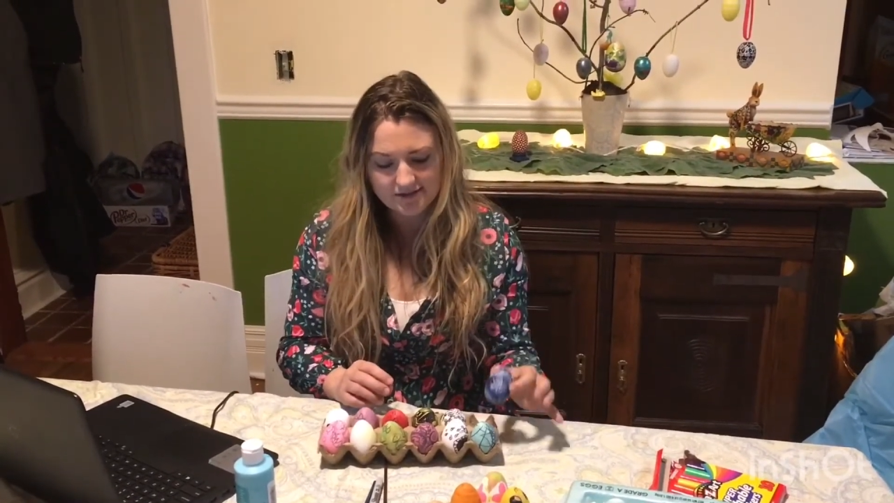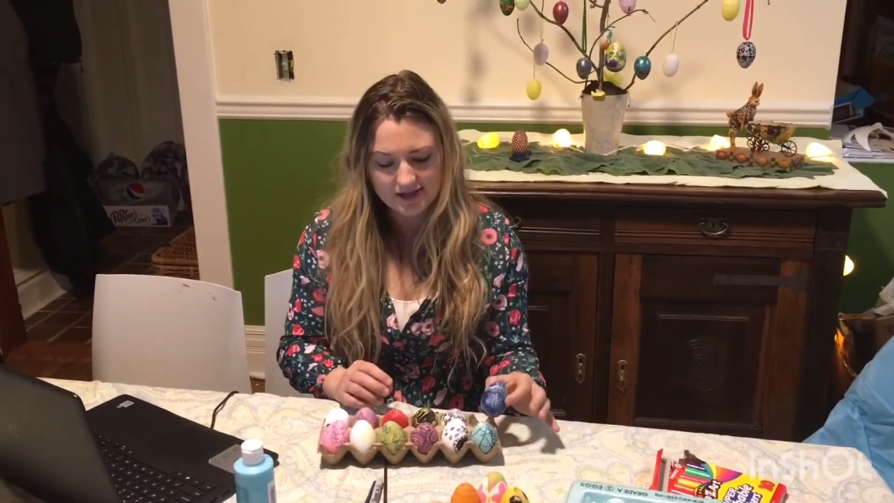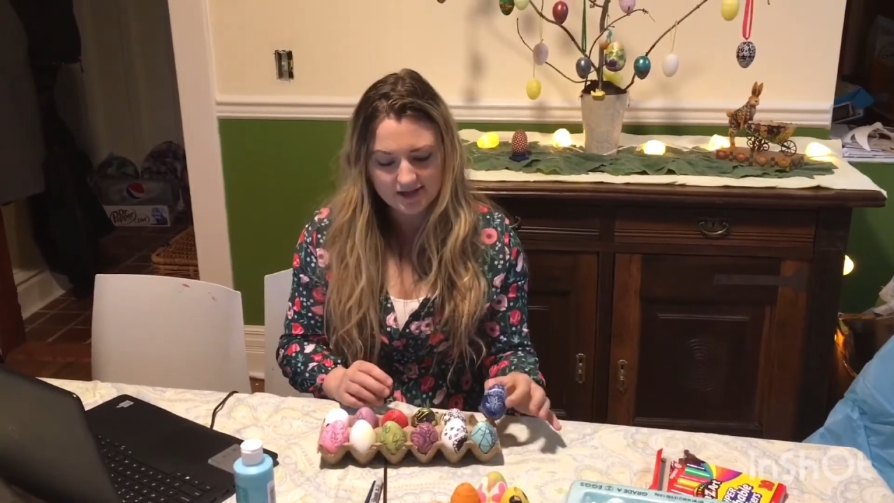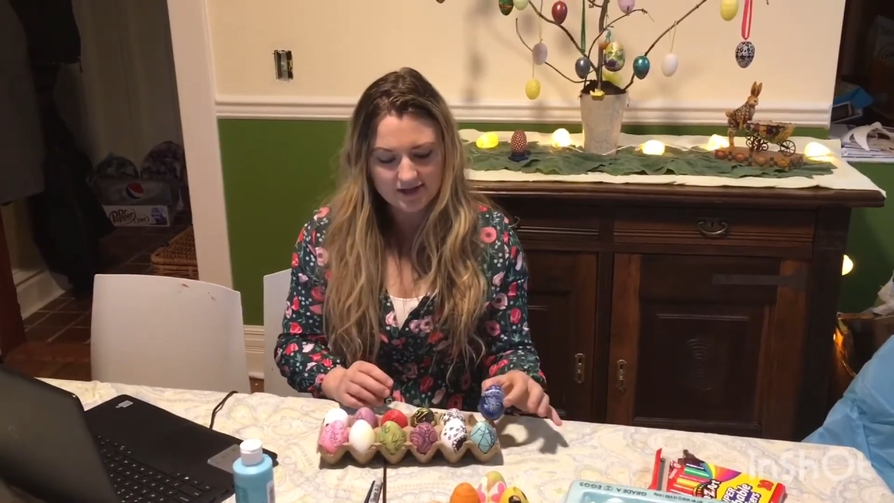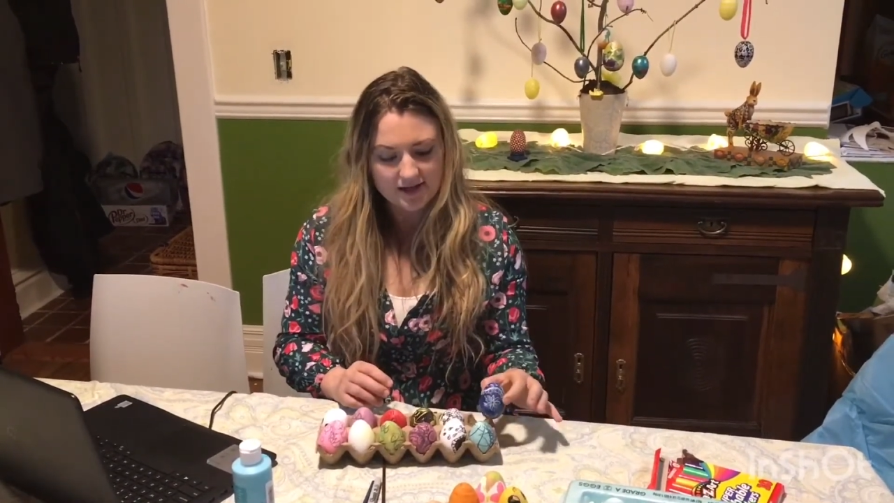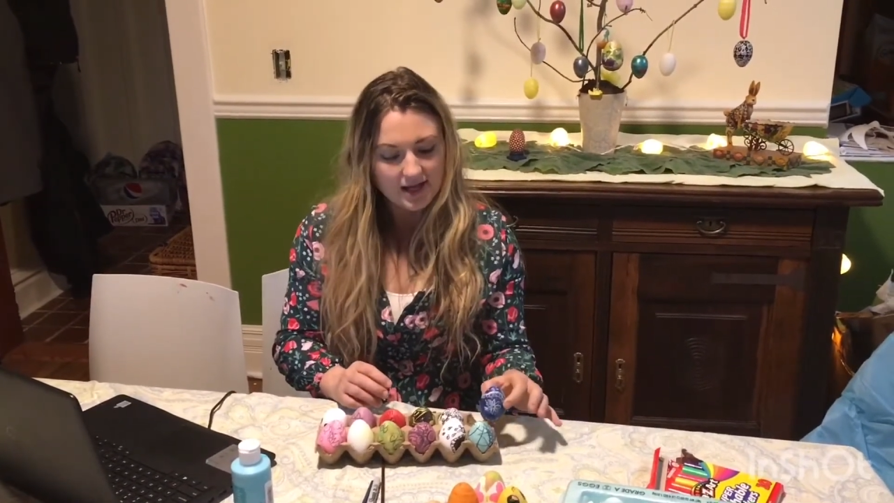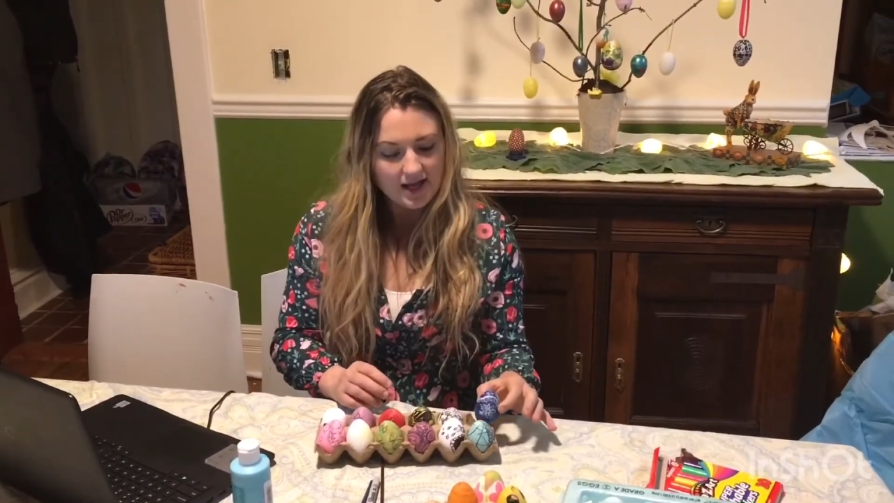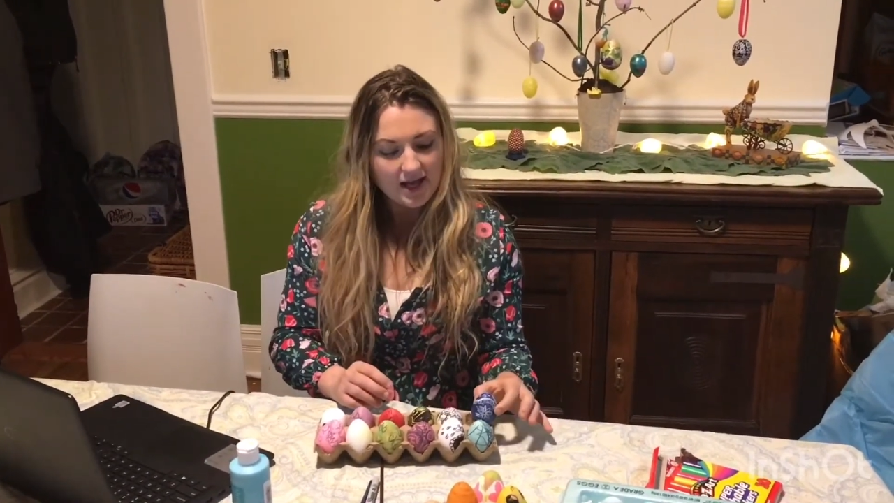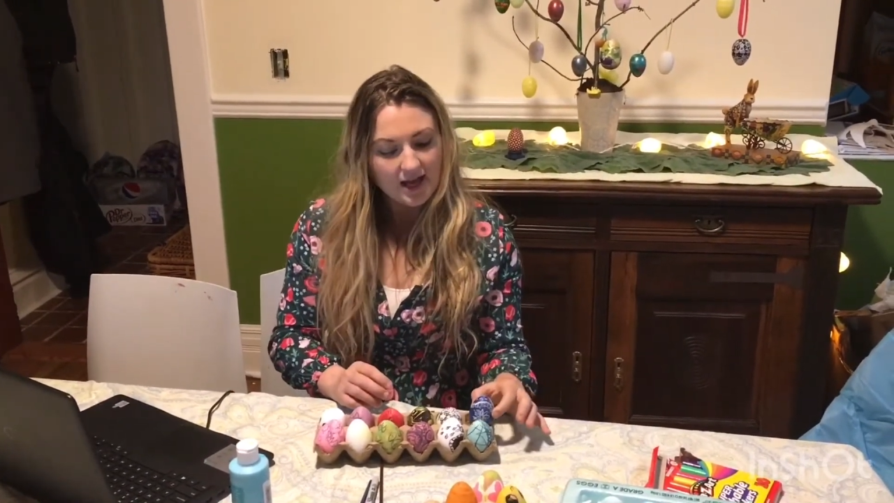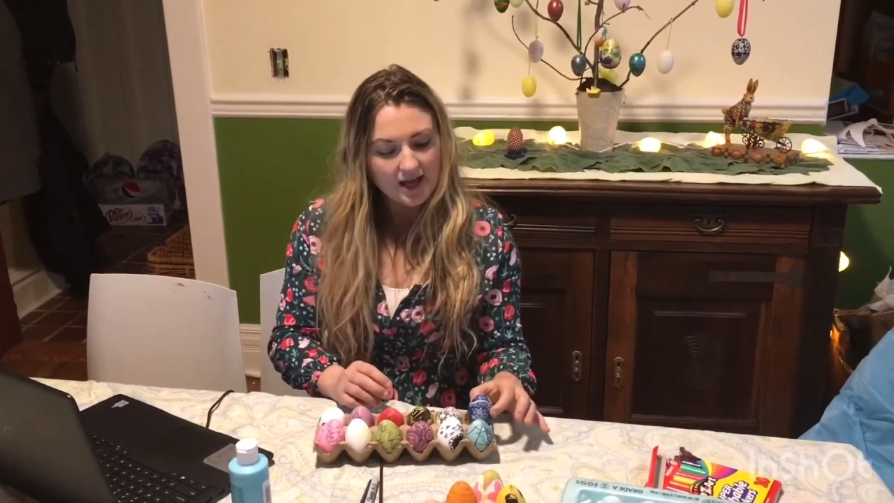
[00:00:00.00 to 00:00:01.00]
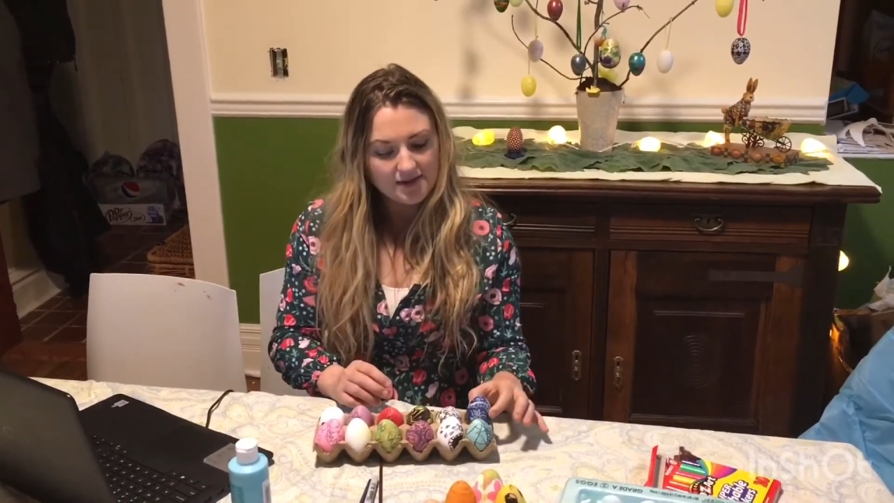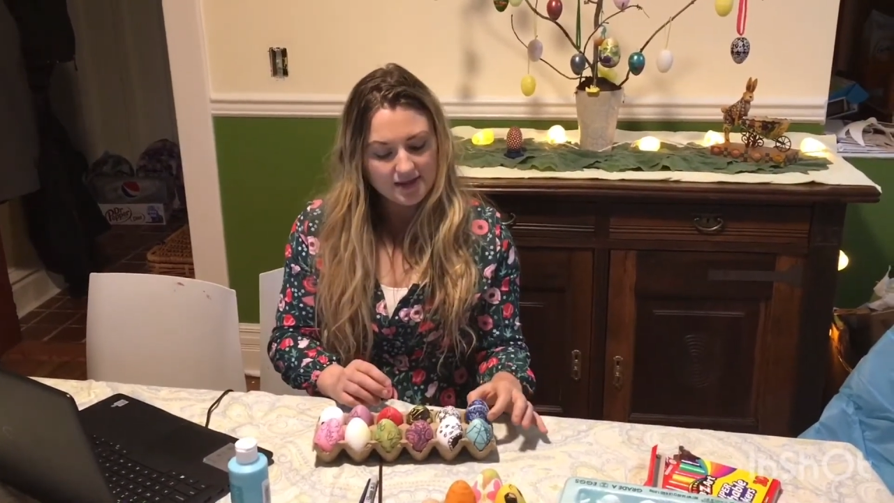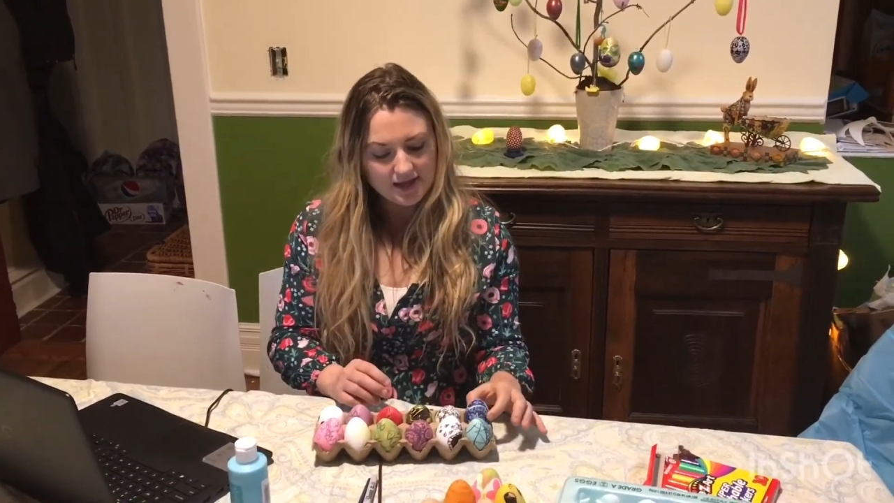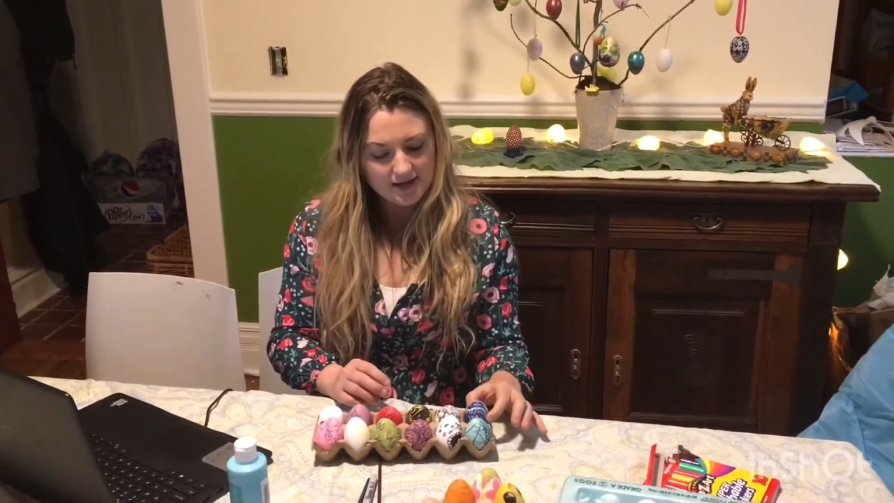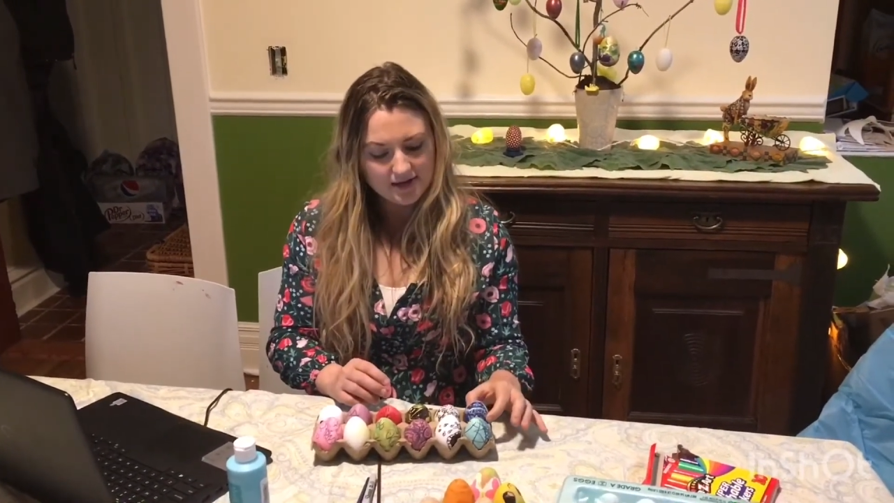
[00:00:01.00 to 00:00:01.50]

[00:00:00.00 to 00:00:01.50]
thick, and then